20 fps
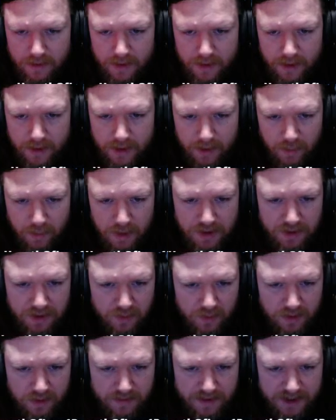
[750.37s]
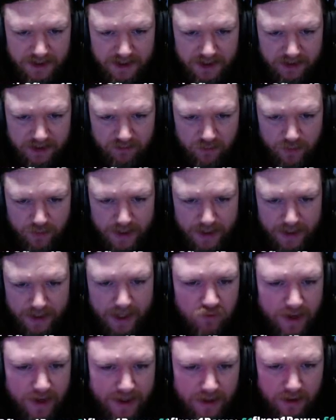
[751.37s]
It was the Quartermaster General. Yeah,
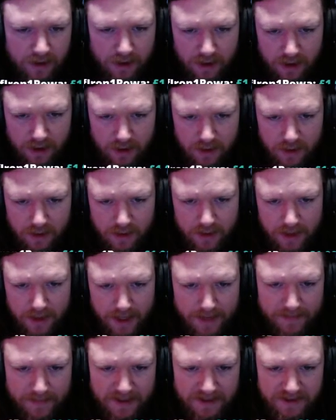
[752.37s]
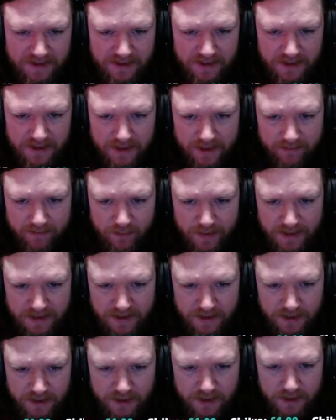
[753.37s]
radar, air bases and naval
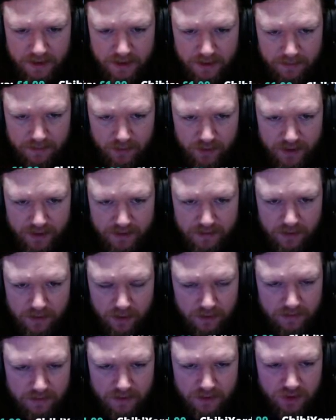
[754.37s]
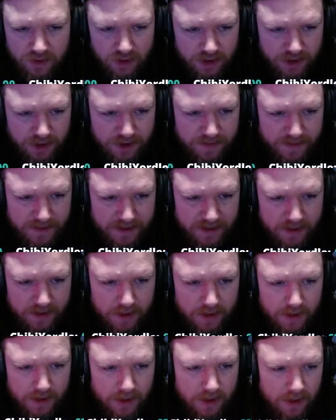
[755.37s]
bases. Upgrade, construction speed.
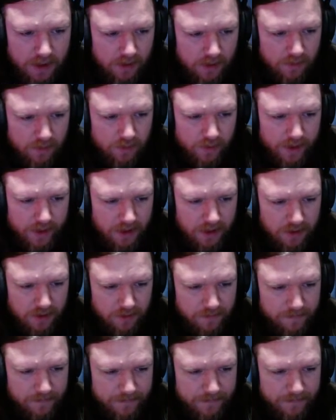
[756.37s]
We'll get you.